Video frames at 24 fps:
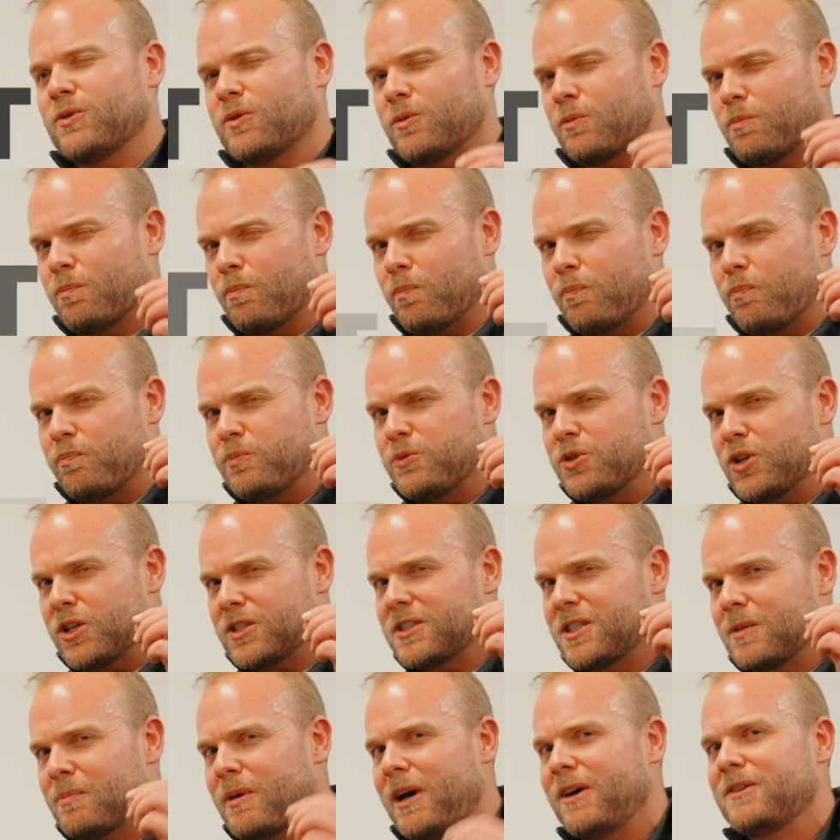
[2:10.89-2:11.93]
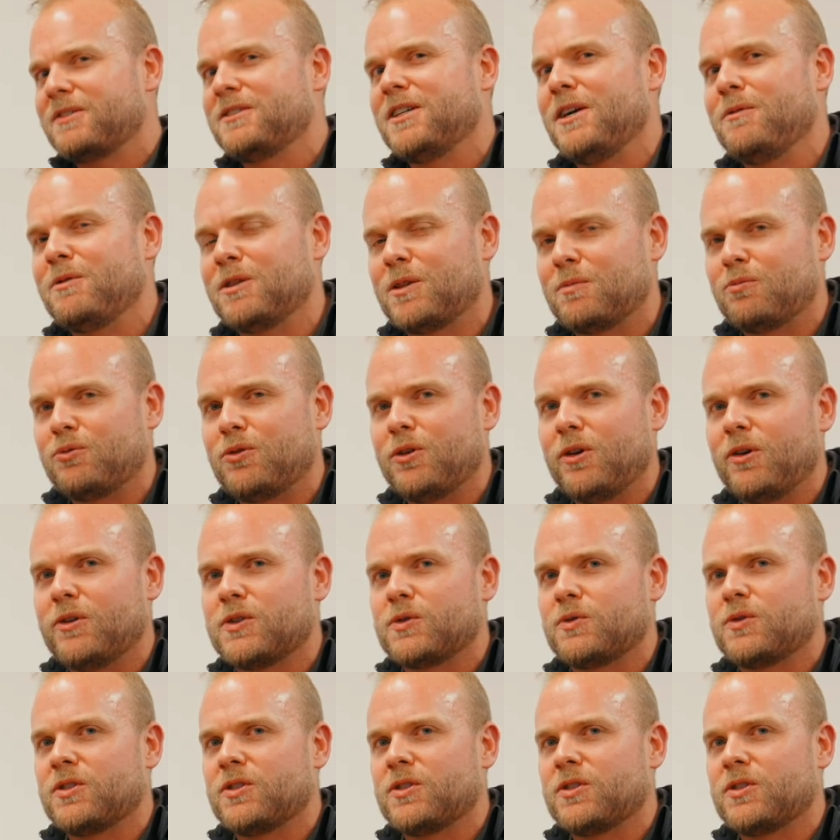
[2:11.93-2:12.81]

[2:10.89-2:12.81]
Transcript: They're just about done with the pre-orders.